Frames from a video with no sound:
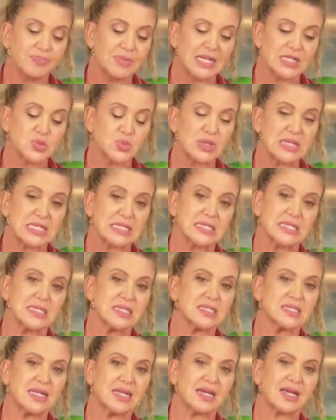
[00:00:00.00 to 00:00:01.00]
that's what this
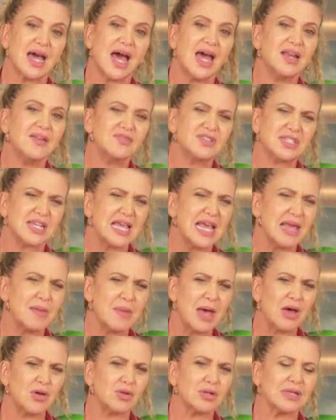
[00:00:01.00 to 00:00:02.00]
is, and it kind of came
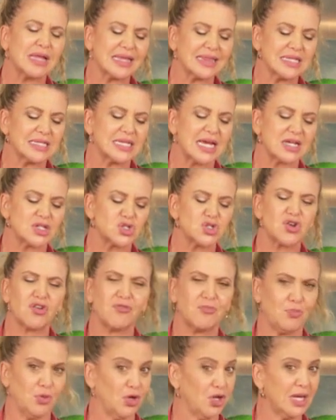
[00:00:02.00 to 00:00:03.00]
out like the texture
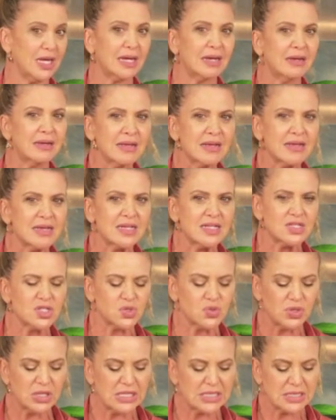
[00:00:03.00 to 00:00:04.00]
of pudding.
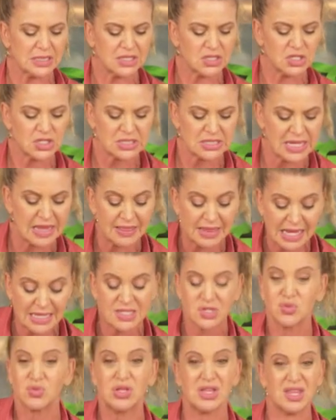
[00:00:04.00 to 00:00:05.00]
It's really delicious, and
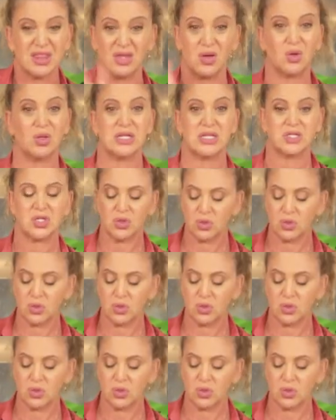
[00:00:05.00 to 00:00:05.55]
that's really the only two